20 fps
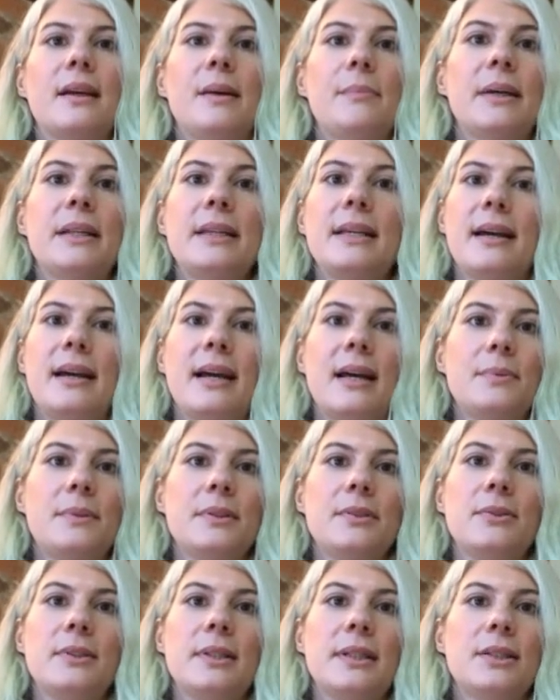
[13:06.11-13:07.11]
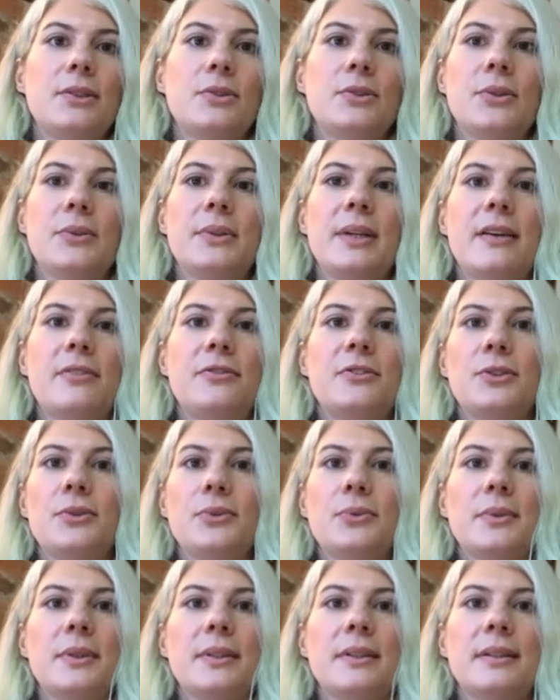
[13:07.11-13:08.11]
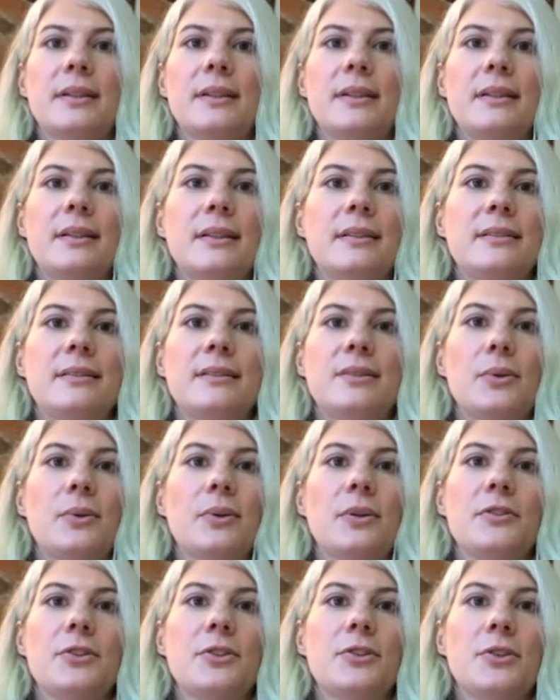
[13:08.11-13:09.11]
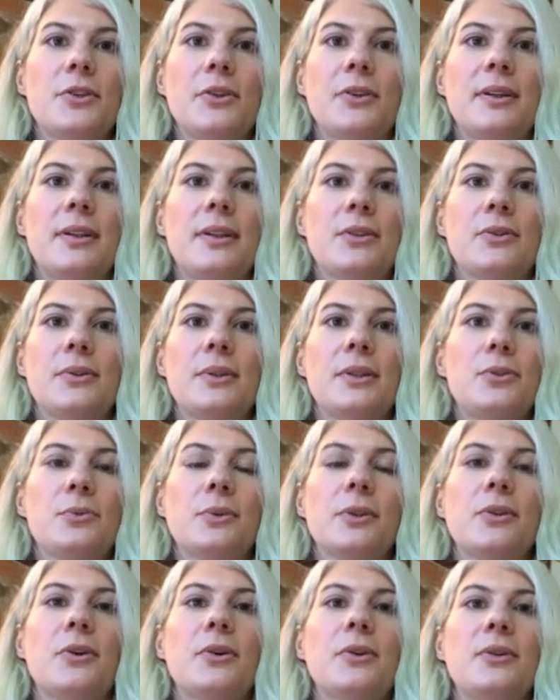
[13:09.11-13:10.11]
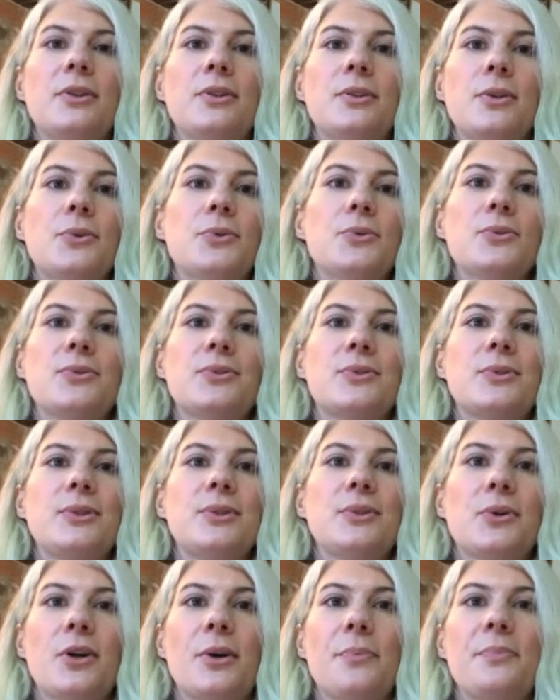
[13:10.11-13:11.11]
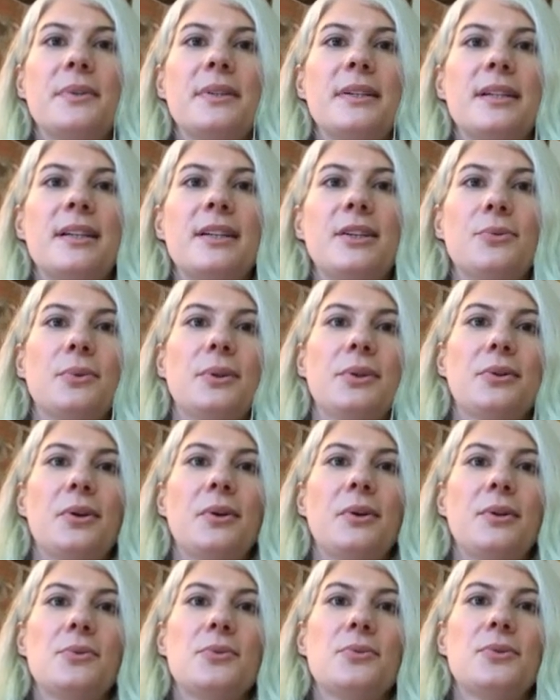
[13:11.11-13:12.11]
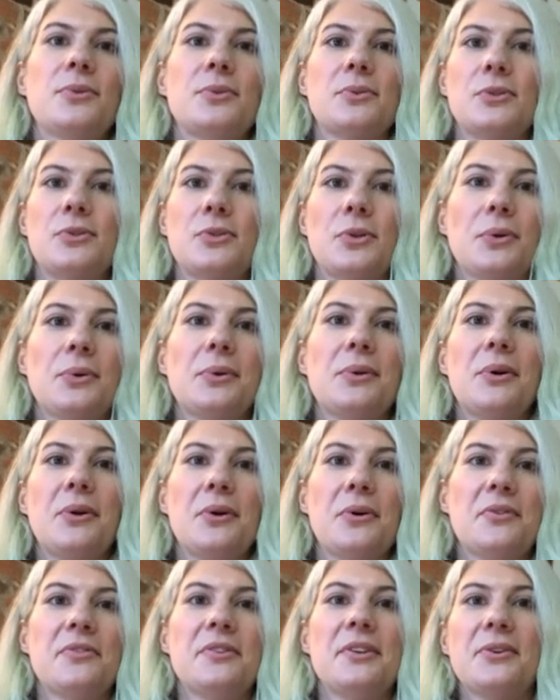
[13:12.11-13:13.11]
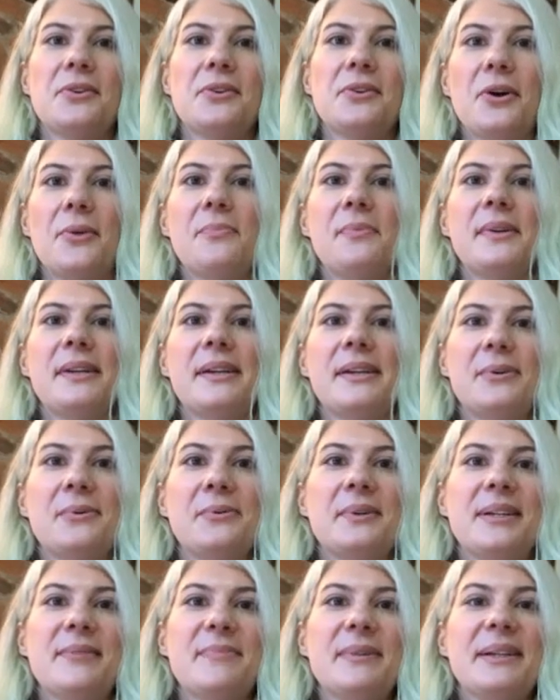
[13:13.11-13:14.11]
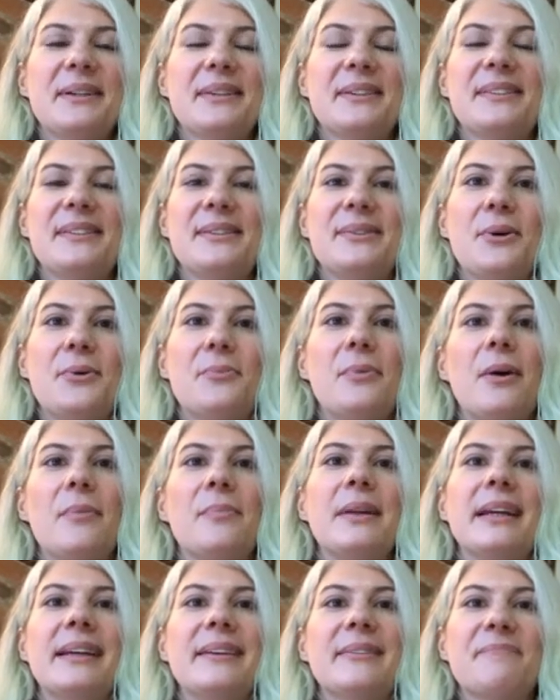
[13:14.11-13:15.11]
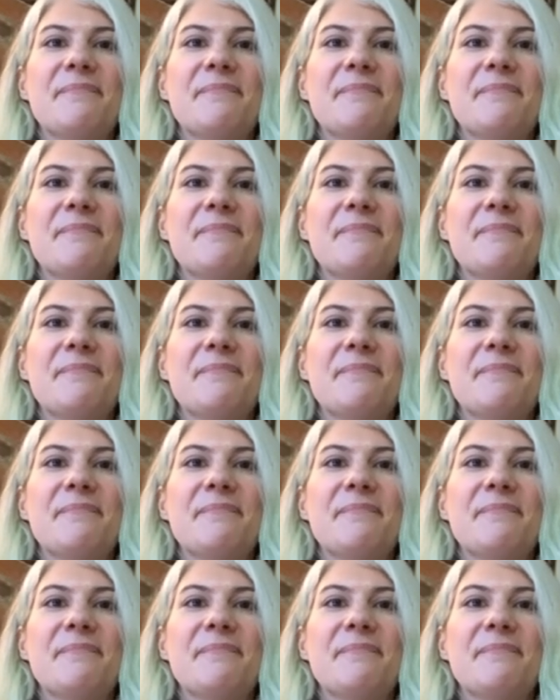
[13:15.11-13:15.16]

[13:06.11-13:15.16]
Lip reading: But yeah, absolutely. You don't have to list all of your stock. You will not lose your company. You will not lose control over your company only because you go public.